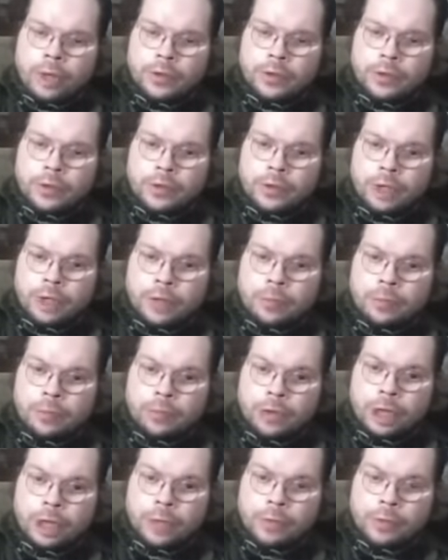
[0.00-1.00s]
the same
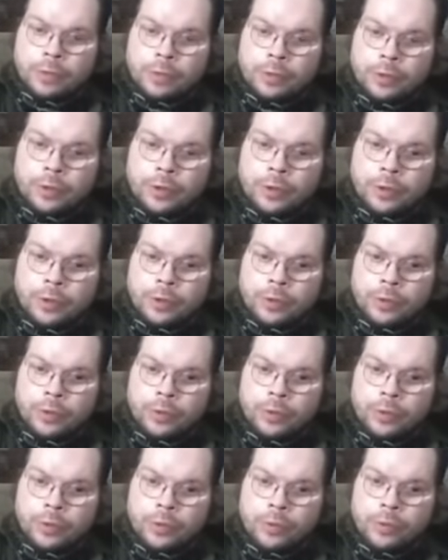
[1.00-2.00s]
problems you
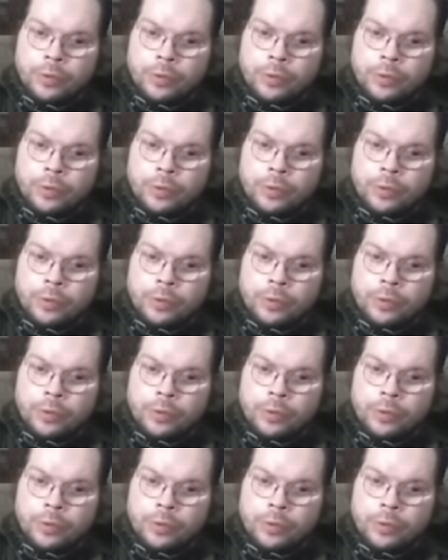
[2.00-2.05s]
do,